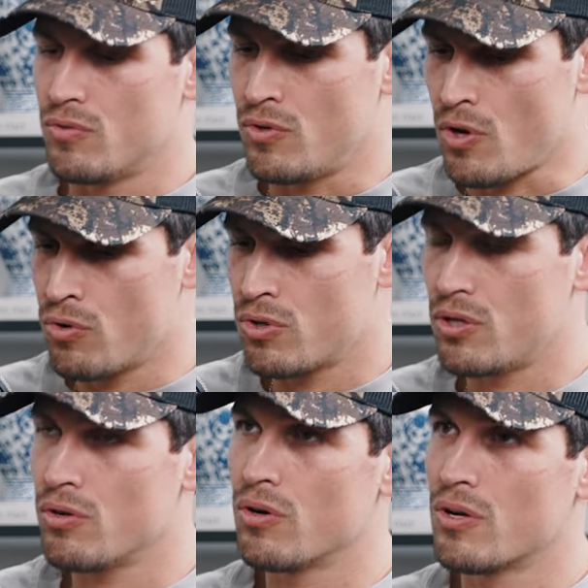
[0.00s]
know
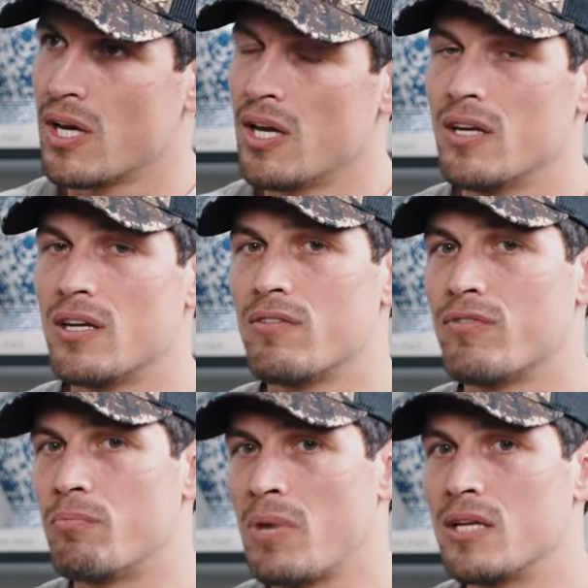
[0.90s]
that you're okay and
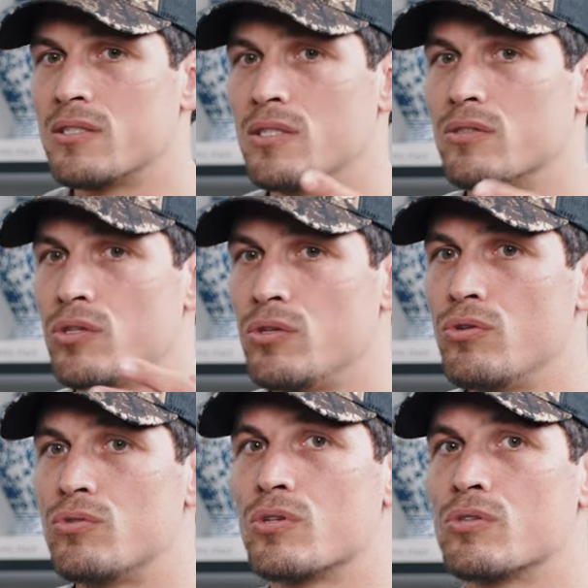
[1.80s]
if it makes sense to
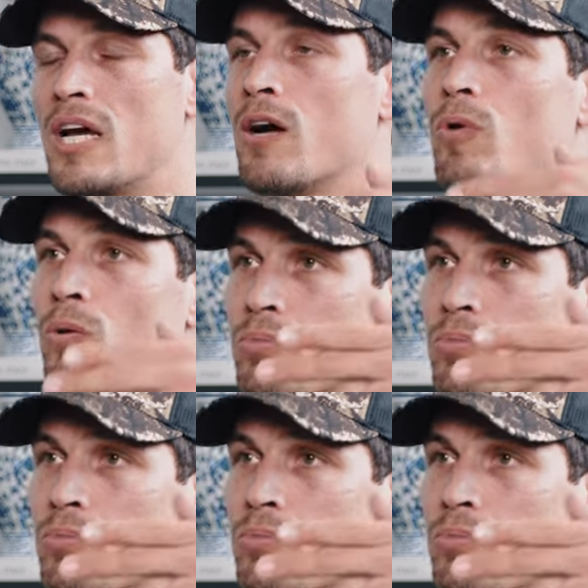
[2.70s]
use this to help